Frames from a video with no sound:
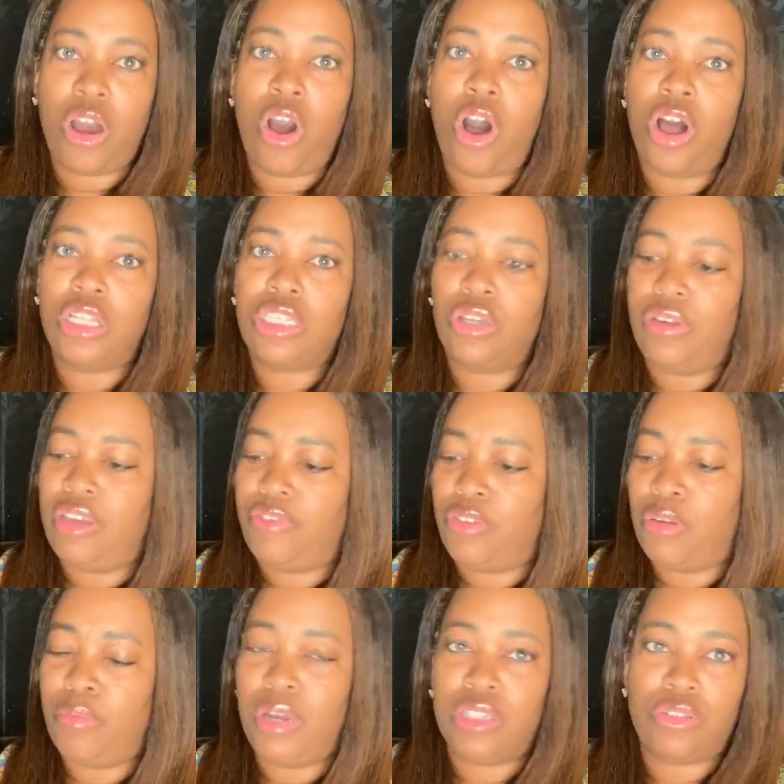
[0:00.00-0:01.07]
Also, if
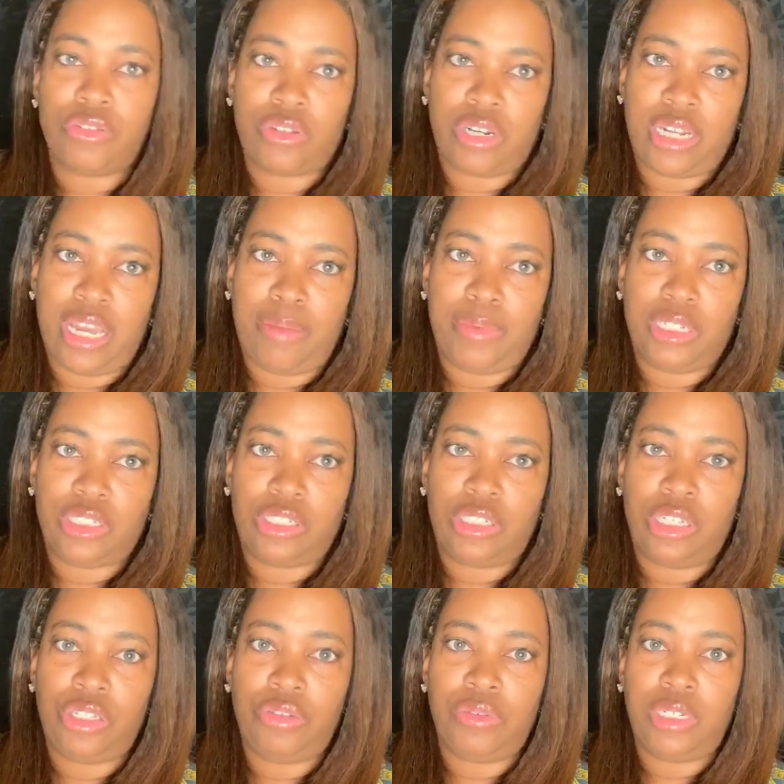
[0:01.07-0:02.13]
your muscles are damaged,
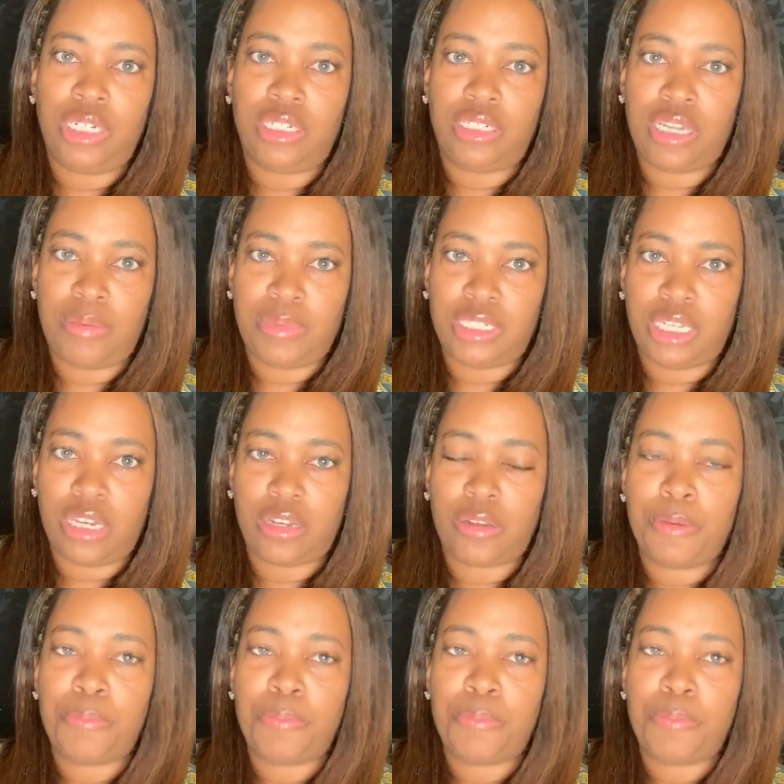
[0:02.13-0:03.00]
then you will need a tummy tuck.